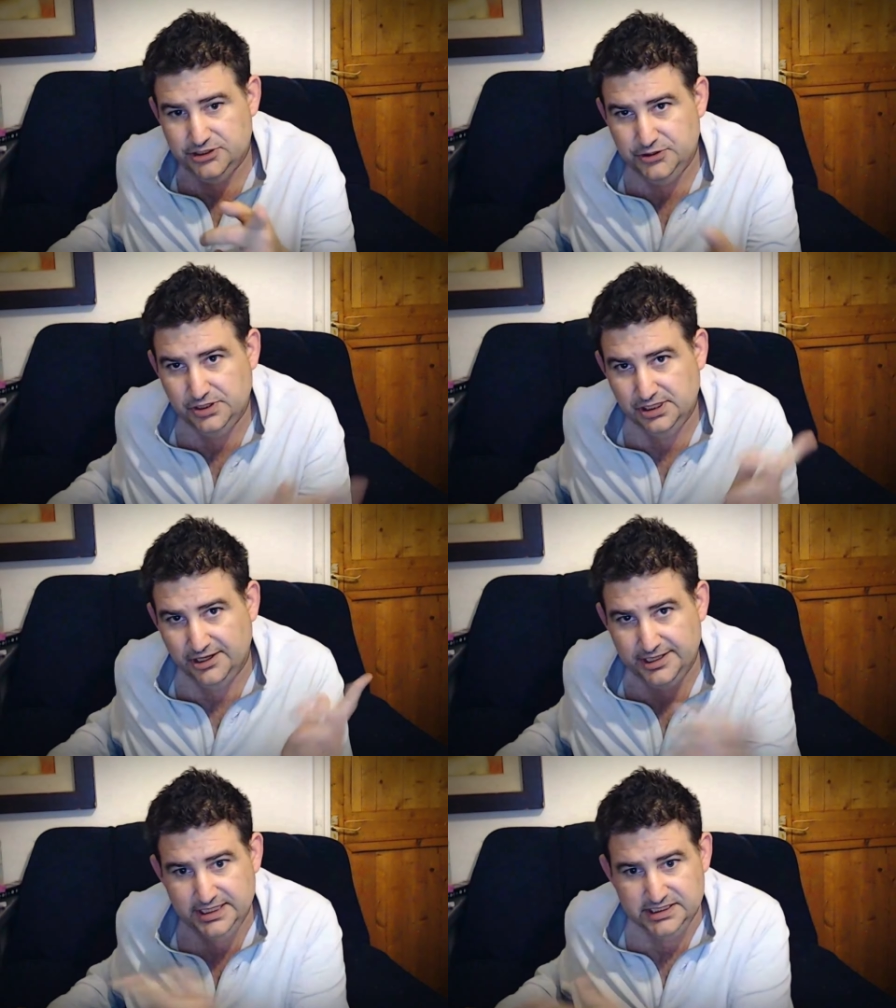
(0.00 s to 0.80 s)
Do the
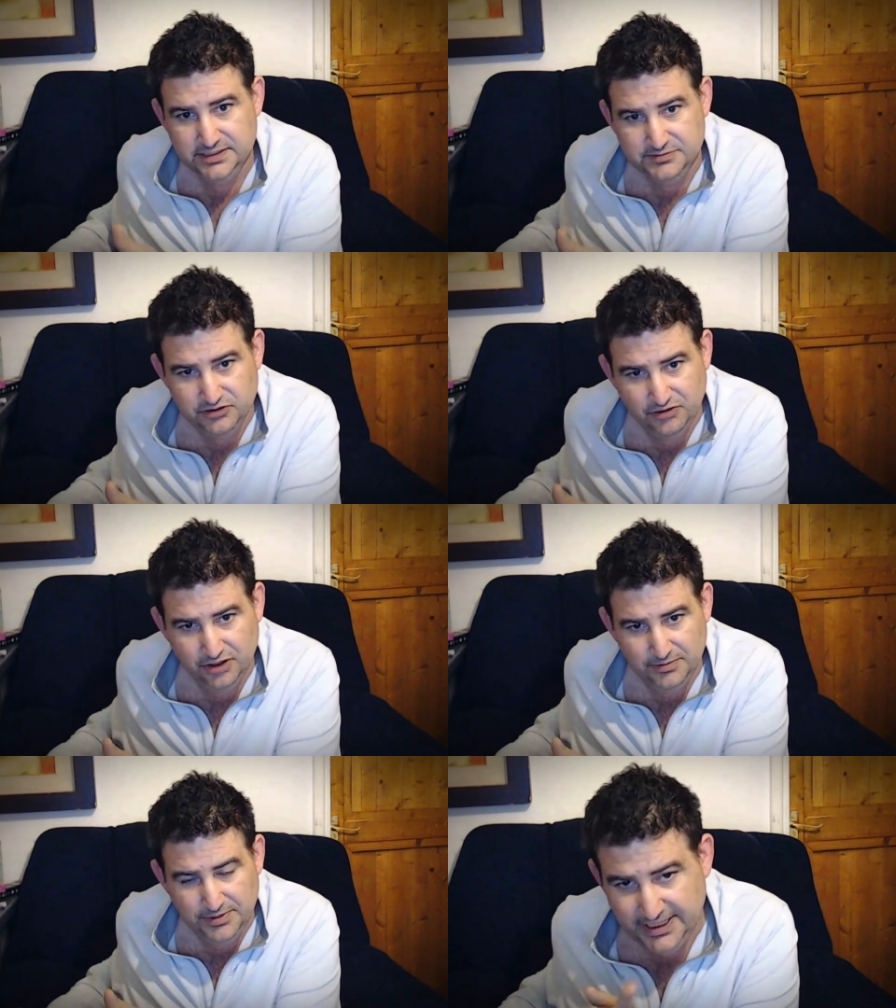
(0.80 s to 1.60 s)
likey,
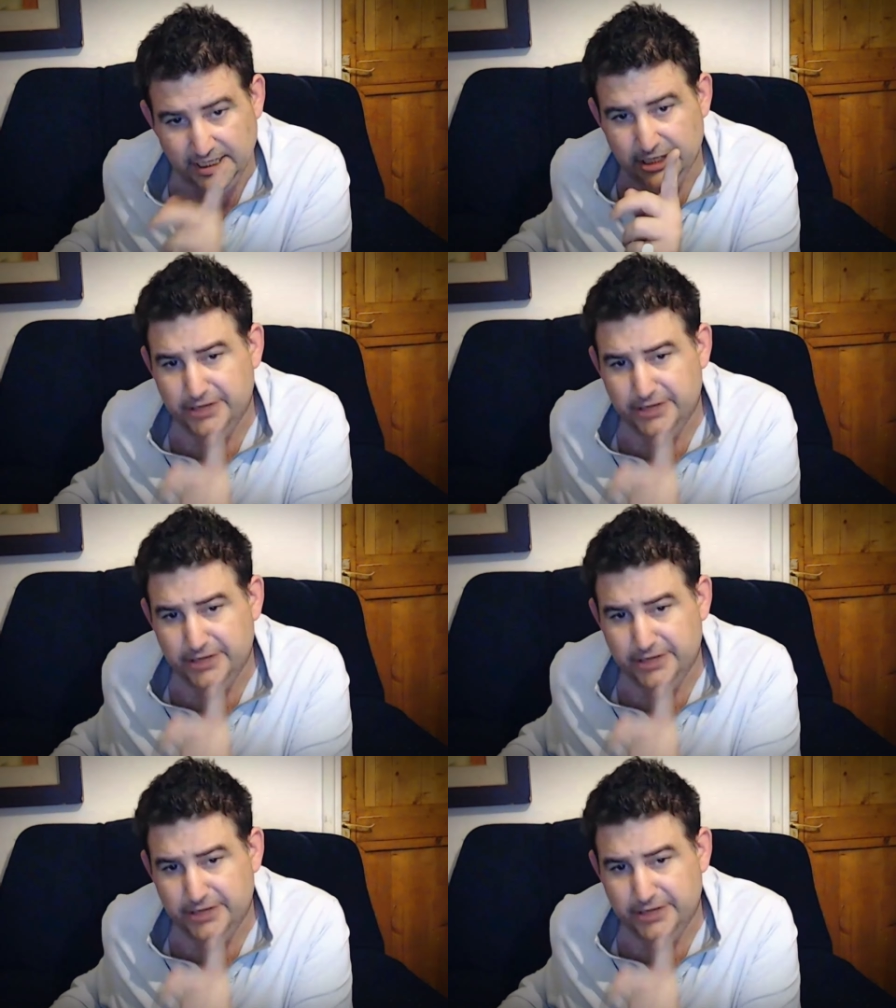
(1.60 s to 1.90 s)
subscribe thing.